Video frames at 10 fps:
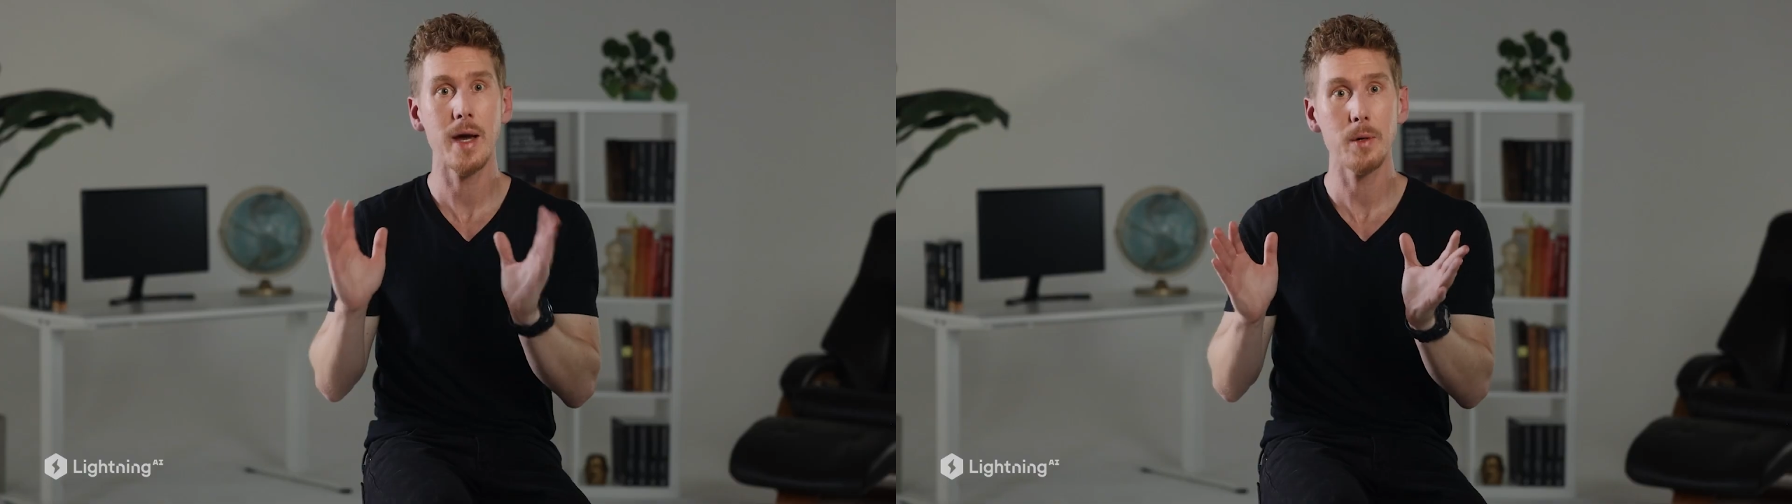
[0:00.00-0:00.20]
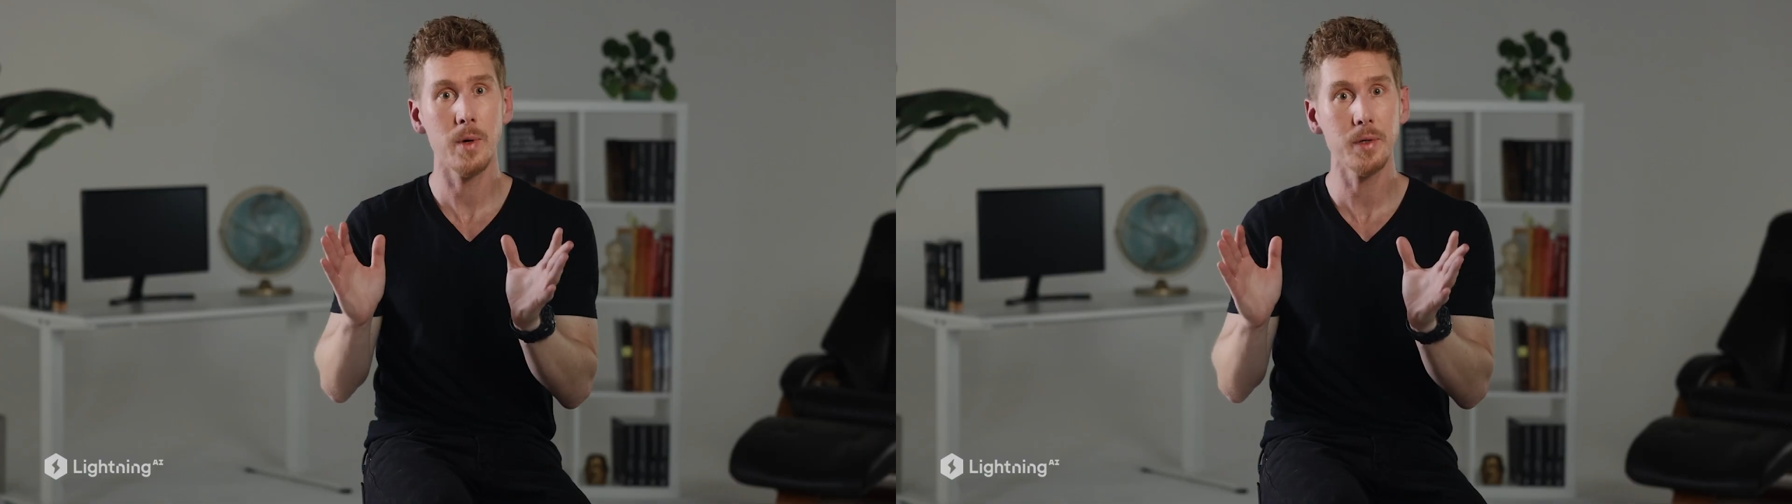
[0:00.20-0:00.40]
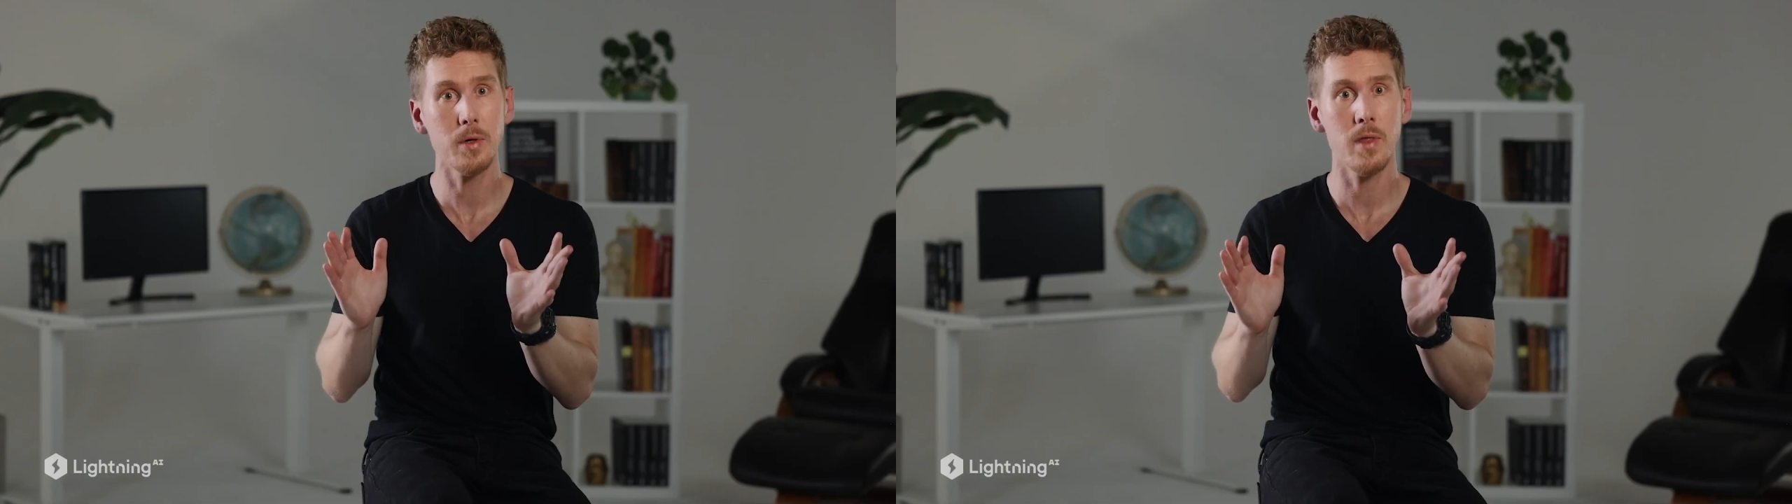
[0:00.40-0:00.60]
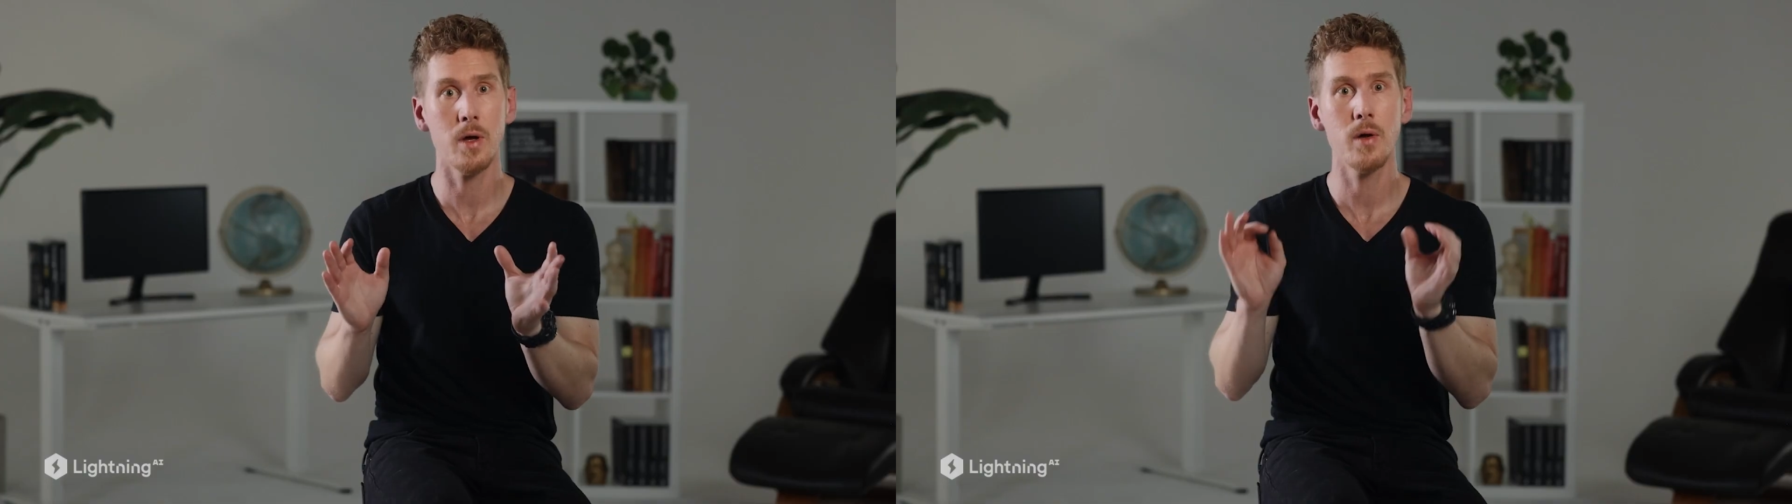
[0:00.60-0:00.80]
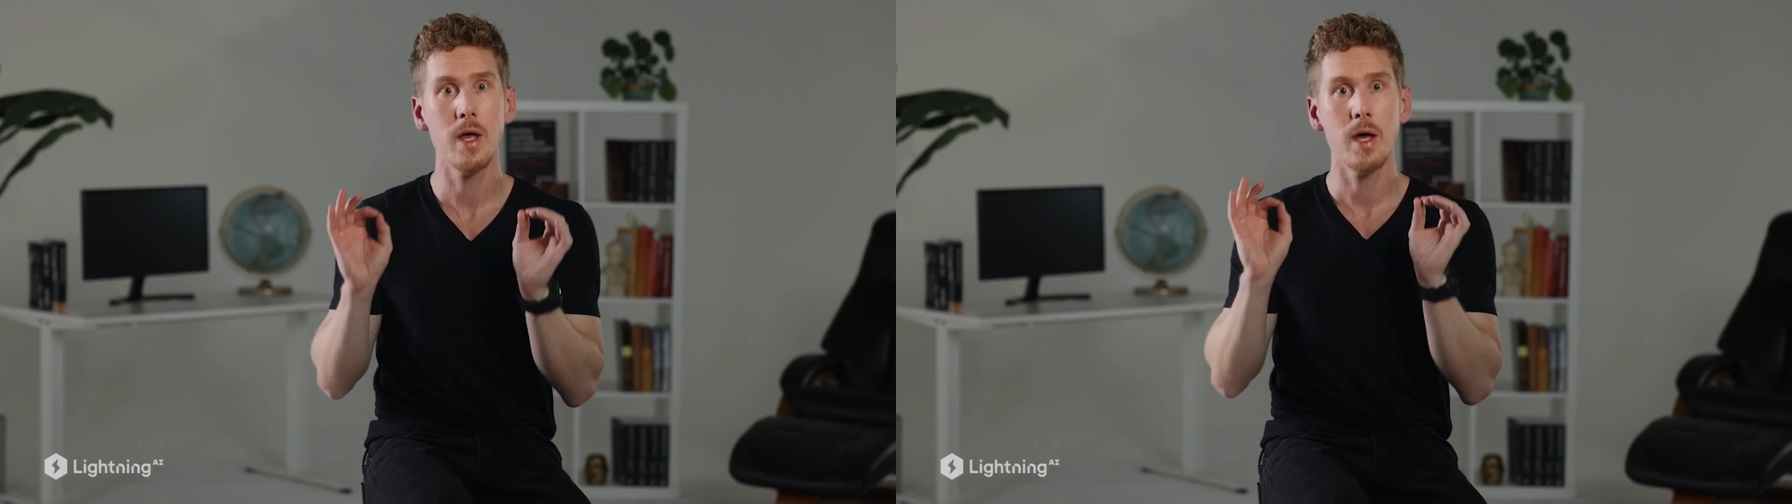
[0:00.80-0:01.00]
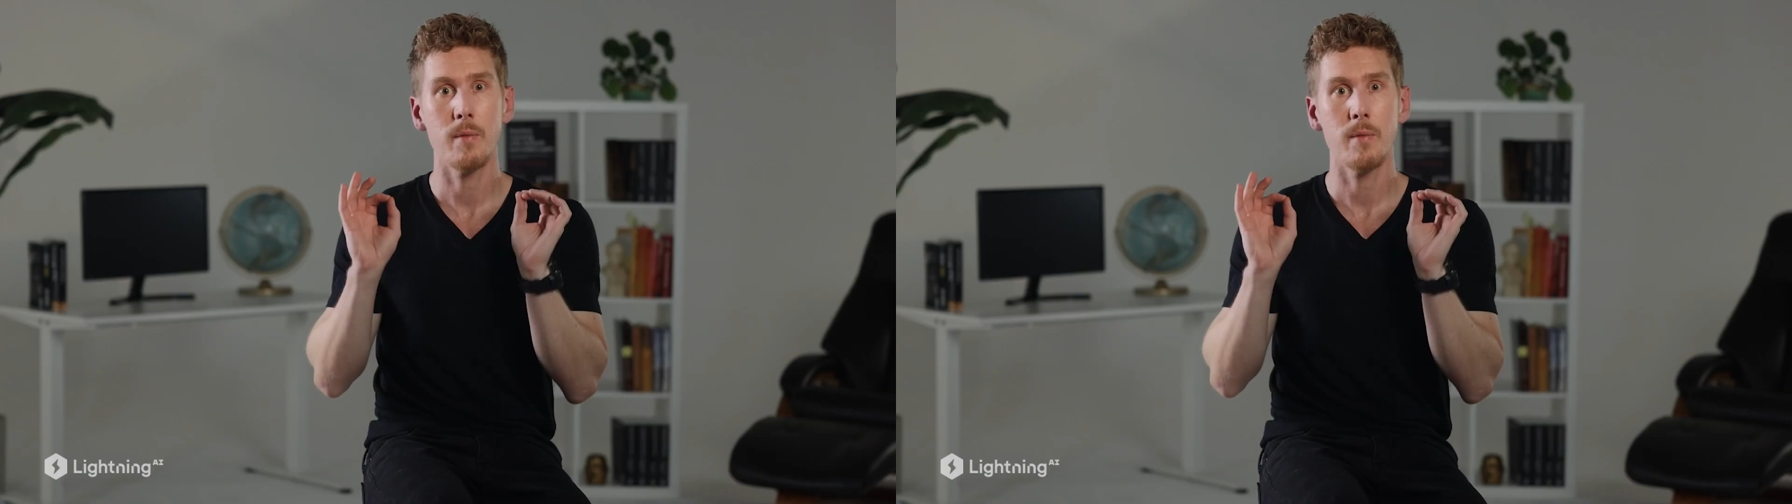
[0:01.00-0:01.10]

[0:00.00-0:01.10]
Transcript: You might wonder though,